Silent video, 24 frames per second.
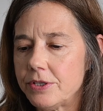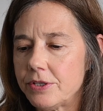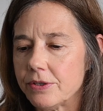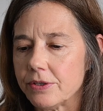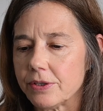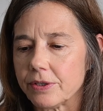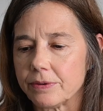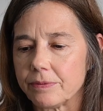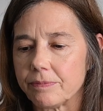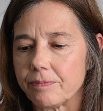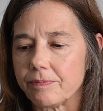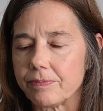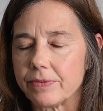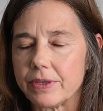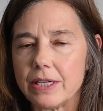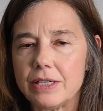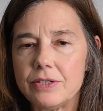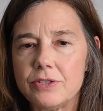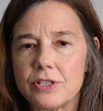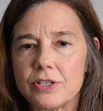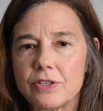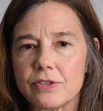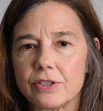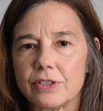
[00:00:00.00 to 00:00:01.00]

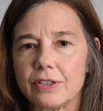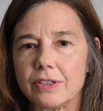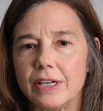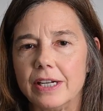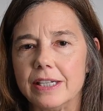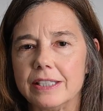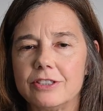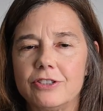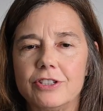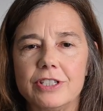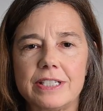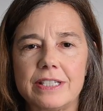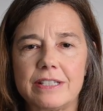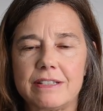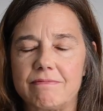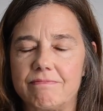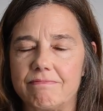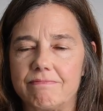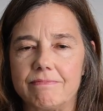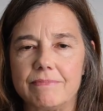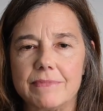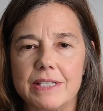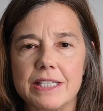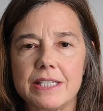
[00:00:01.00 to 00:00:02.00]
are just
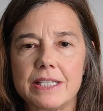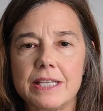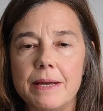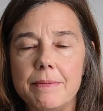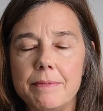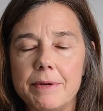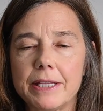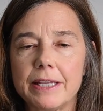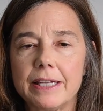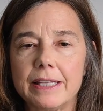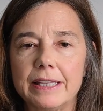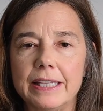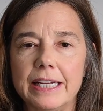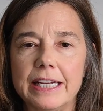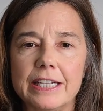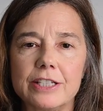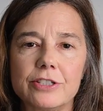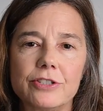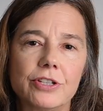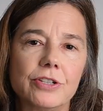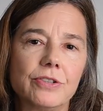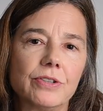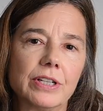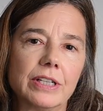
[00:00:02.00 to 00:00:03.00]
some of the
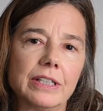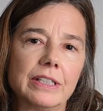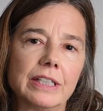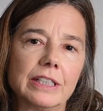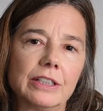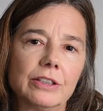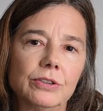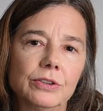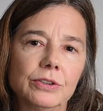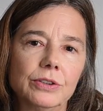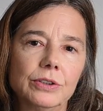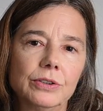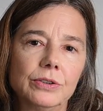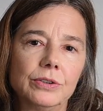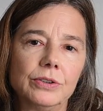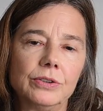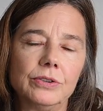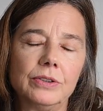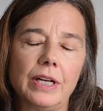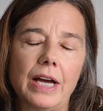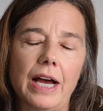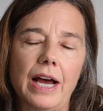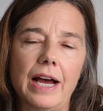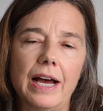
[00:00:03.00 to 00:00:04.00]
things you can
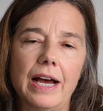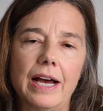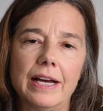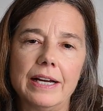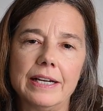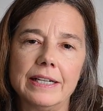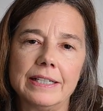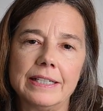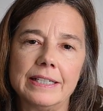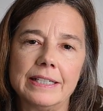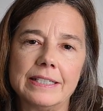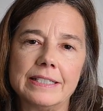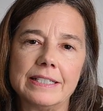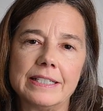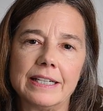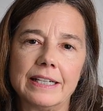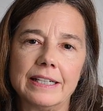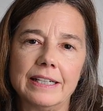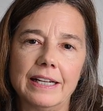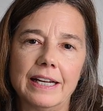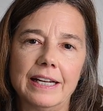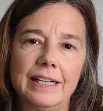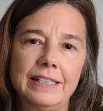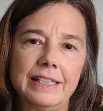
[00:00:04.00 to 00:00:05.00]
include. And
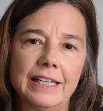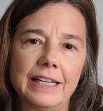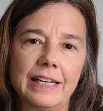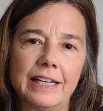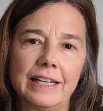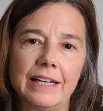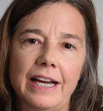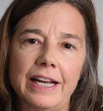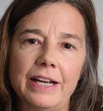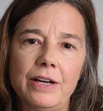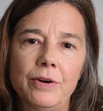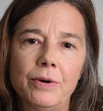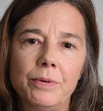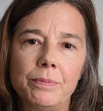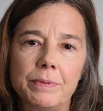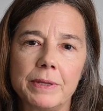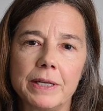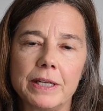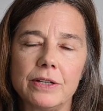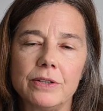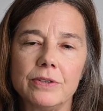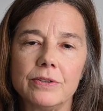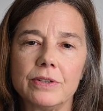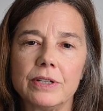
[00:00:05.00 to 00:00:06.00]
again, I hope
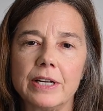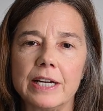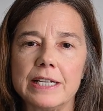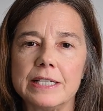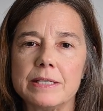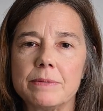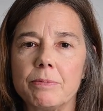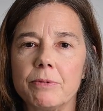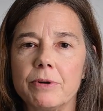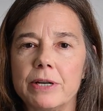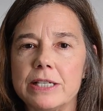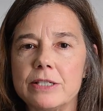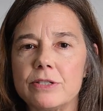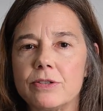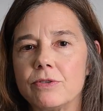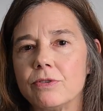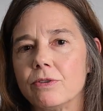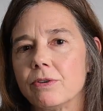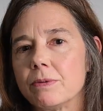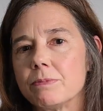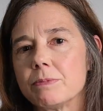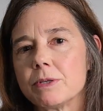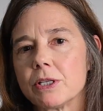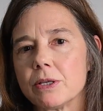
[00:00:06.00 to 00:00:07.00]
that you guys
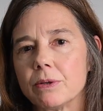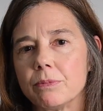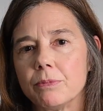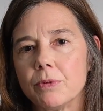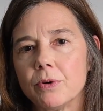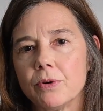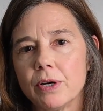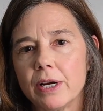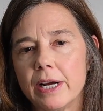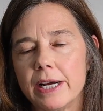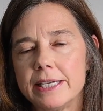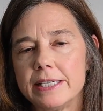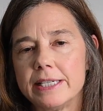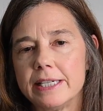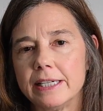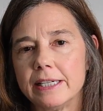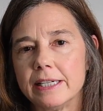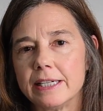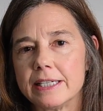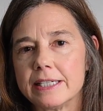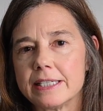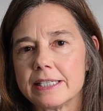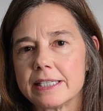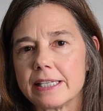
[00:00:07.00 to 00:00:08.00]
brainstorm some more
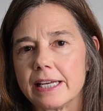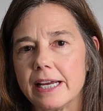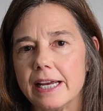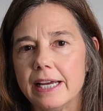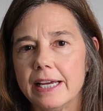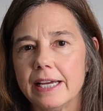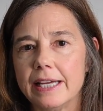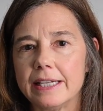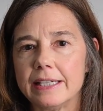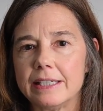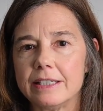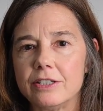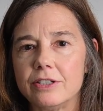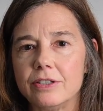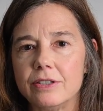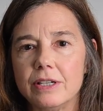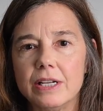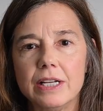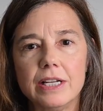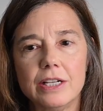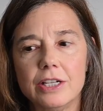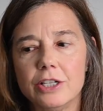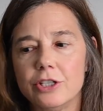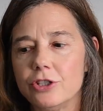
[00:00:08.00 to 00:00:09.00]
ideas and
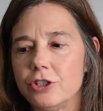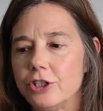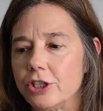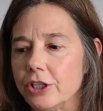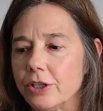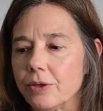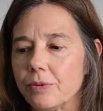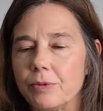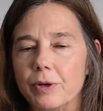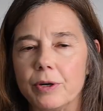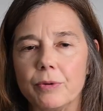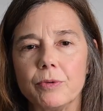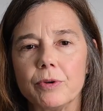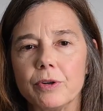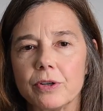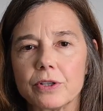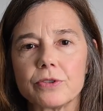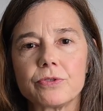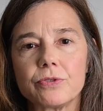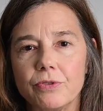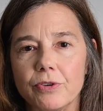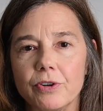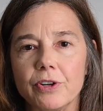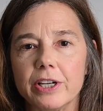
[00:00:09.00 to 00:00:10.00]
share what
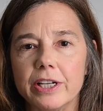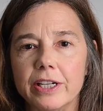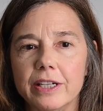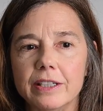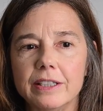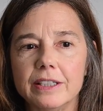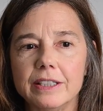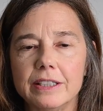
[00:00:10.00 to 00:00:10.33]
works for you.